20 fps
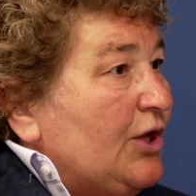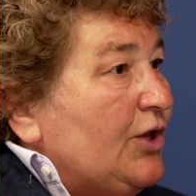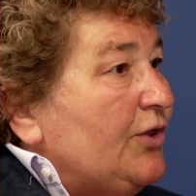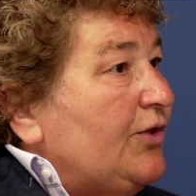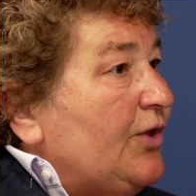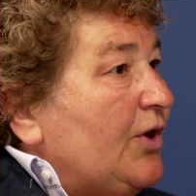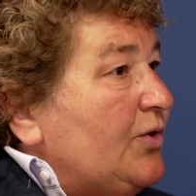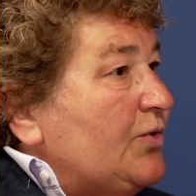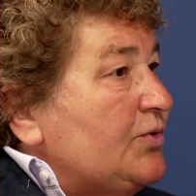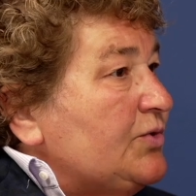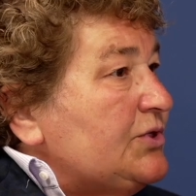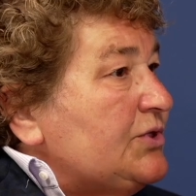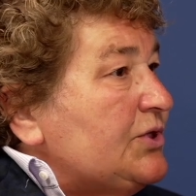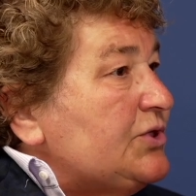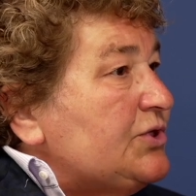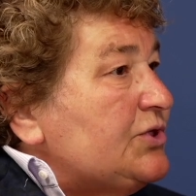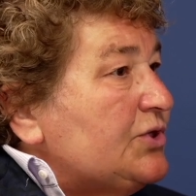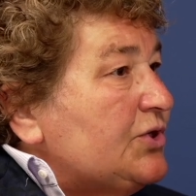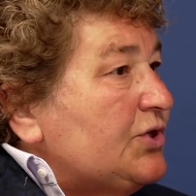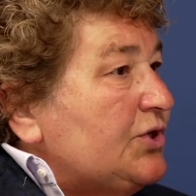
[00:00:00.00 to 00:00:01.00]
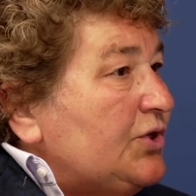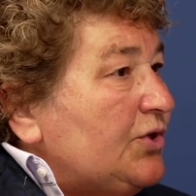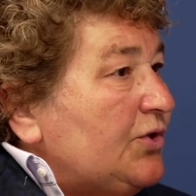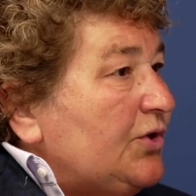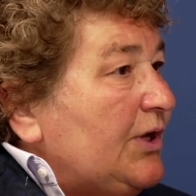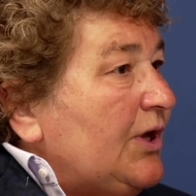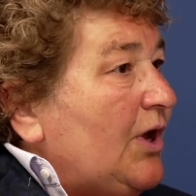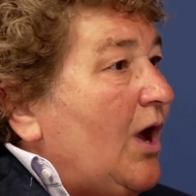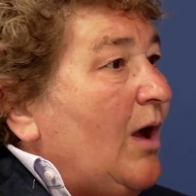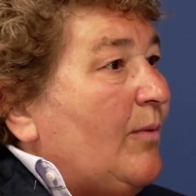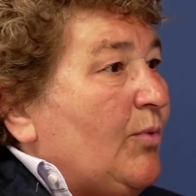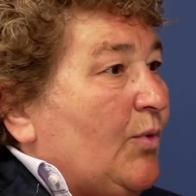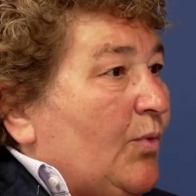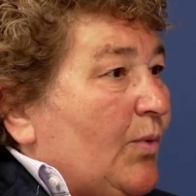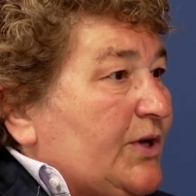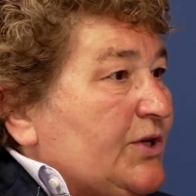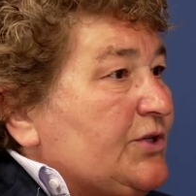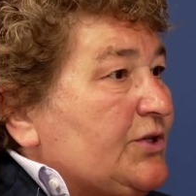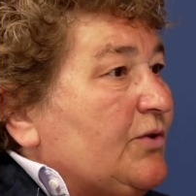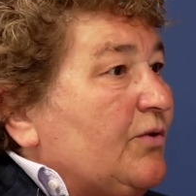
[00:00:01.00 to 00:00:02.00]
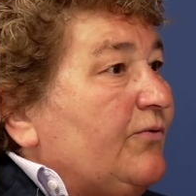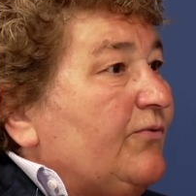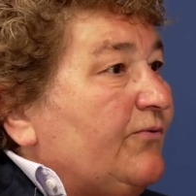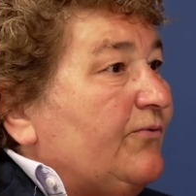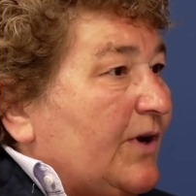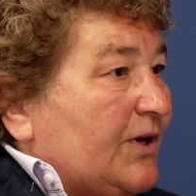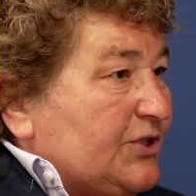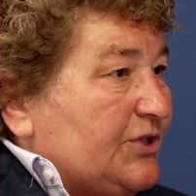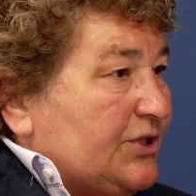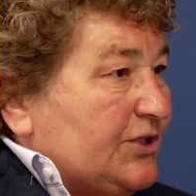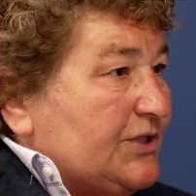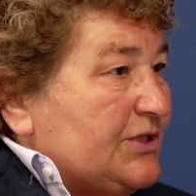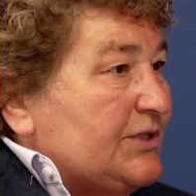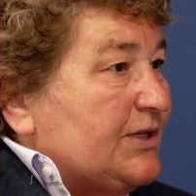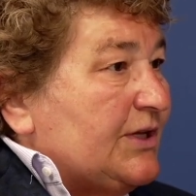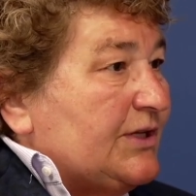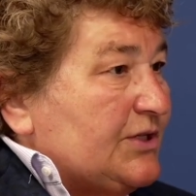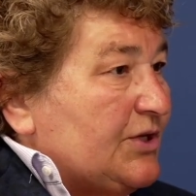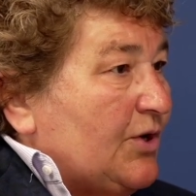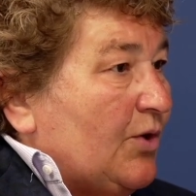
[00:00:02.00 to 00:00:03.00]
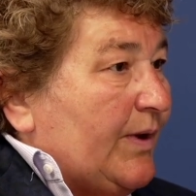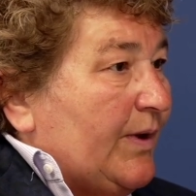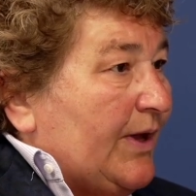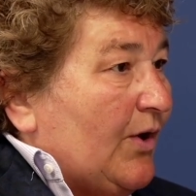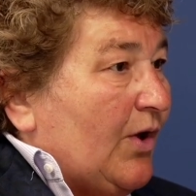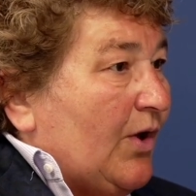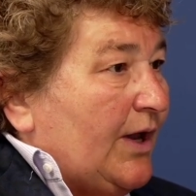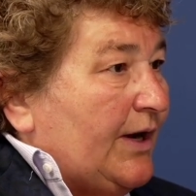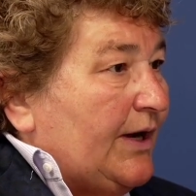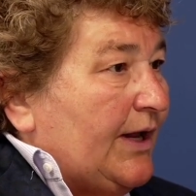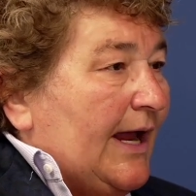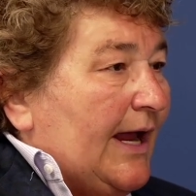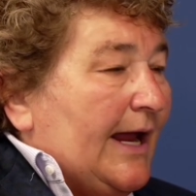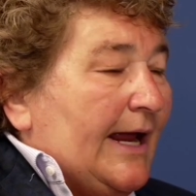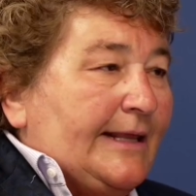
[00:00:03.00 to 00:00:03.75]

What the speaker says: those security operational functions that's going on.